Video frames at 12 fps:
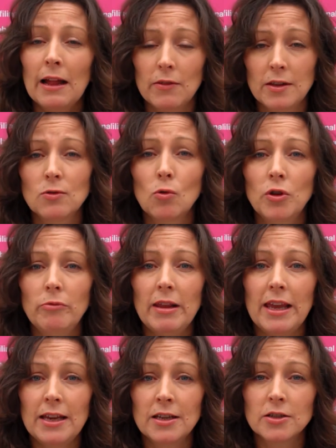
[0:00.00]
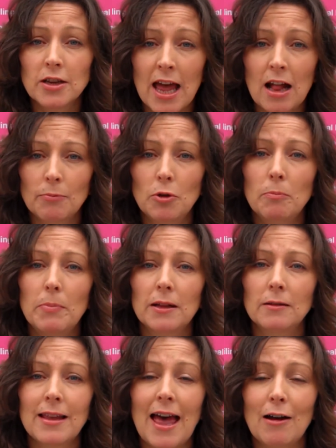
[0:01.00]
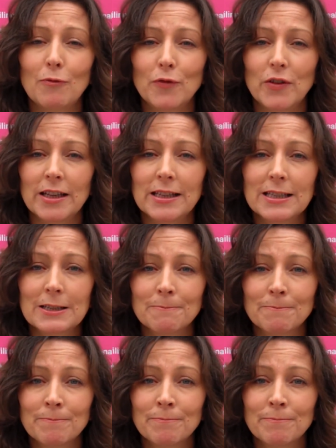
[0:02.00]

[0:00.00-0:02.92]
that's all you need to help you build outfits.